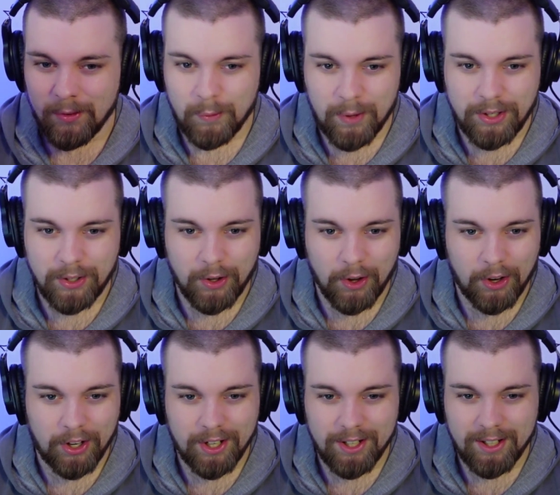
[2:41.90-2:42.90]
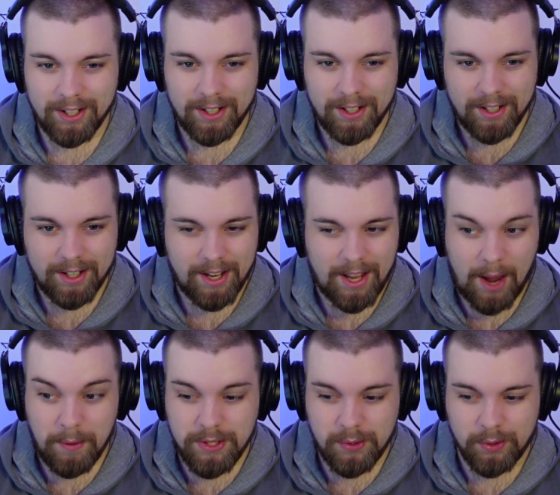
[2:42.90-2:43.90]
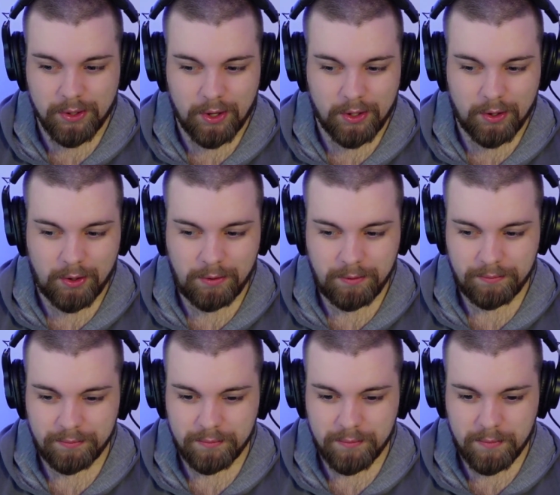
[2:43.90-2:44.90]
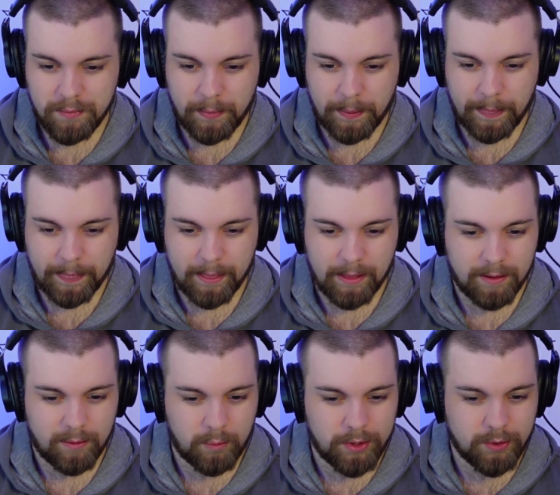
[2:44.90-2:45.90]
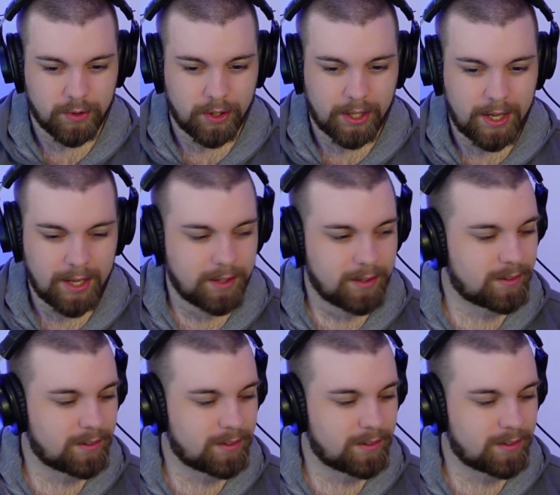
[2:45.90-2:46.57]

Where'd you go? How we doing though, y'all? We doing okay?